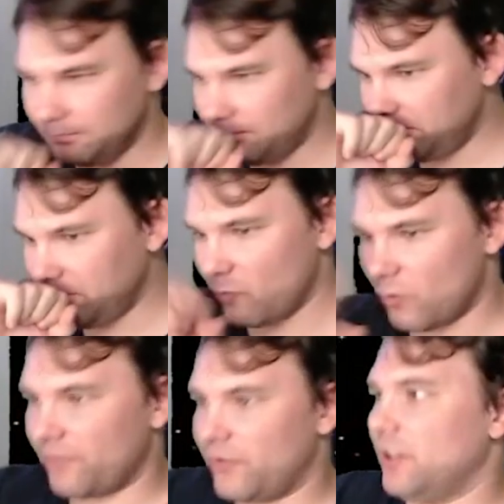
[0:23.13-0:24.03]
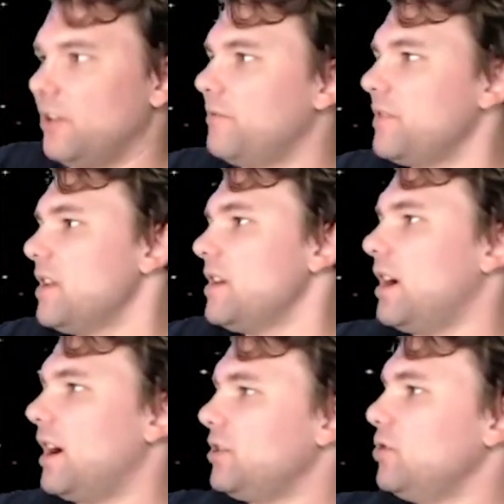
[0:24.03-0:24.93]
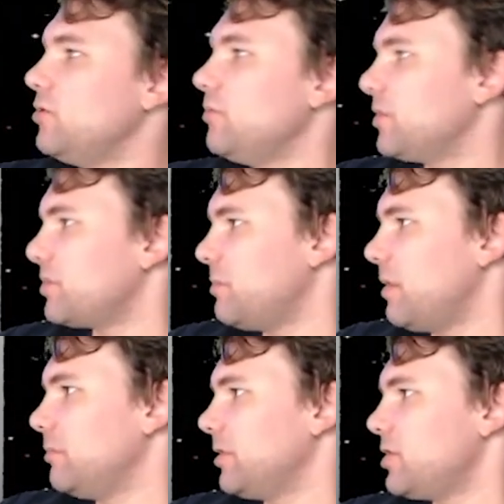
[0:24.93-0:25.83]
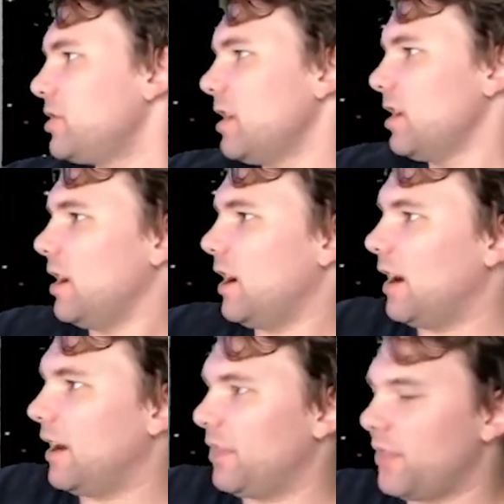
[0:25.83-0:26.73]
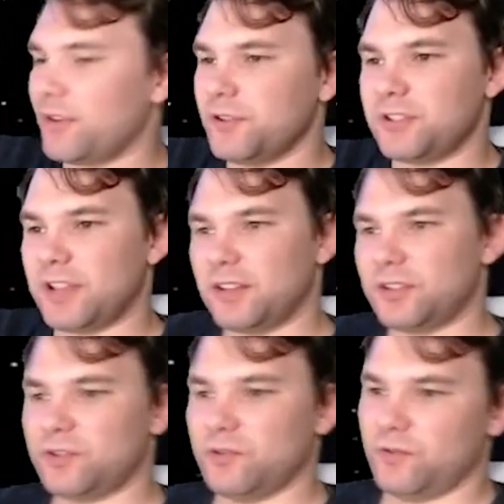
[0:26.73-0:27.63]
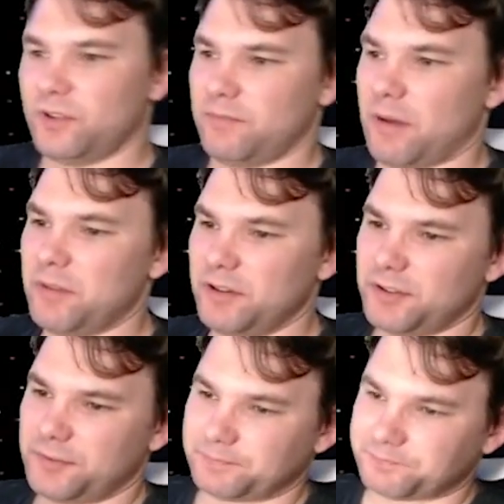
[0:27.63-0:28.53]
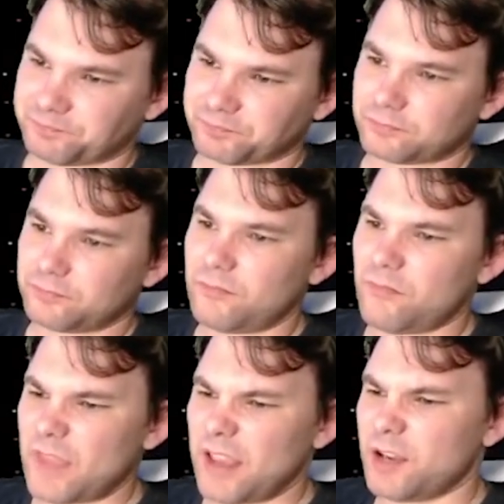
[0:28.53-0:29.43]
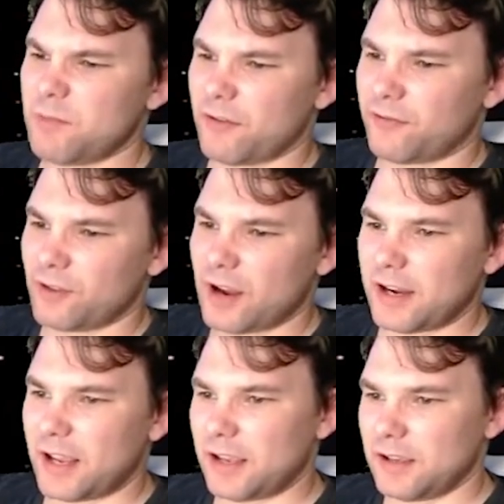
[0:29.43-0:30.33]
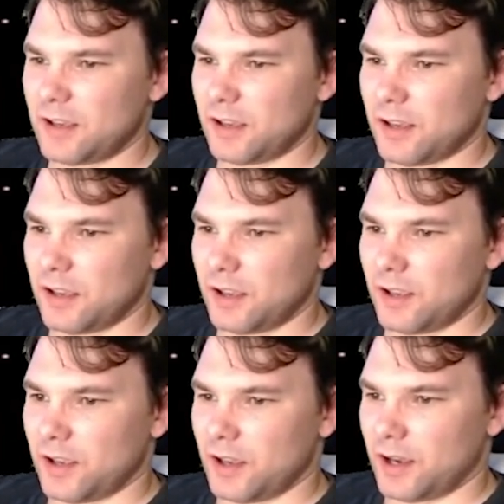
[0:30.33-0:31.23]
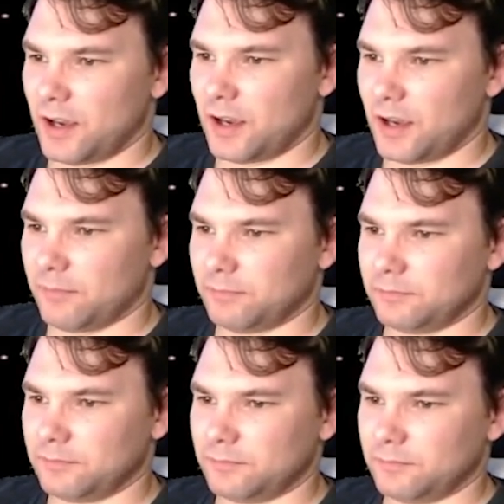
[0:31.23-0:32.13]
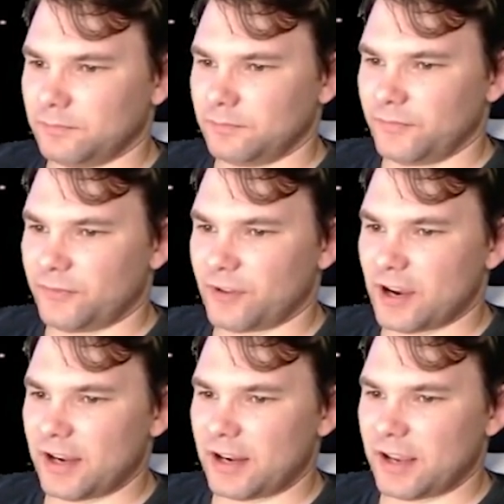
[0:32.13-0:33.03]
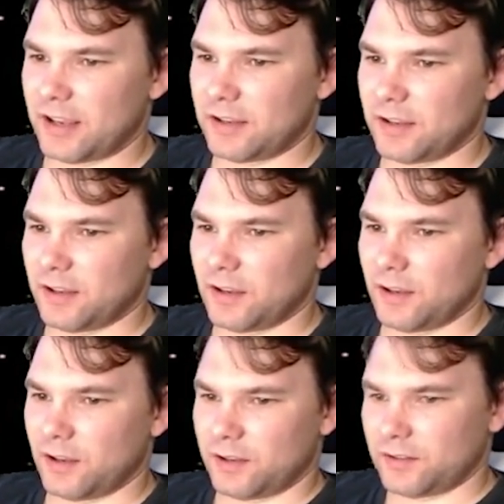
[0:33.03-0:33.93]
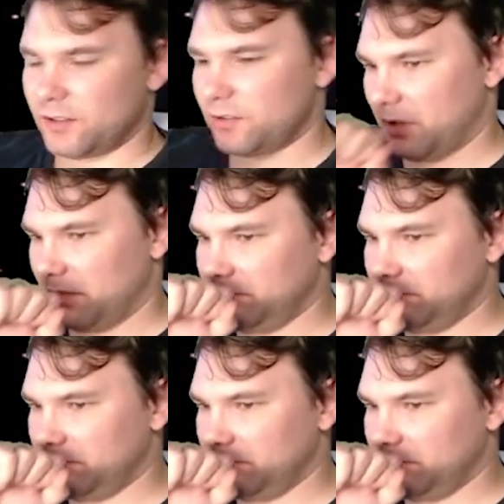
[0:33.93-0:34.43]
one video on YouTube. Those are published on Thursdays to the members, and come out Friday um, Friday, excuse me,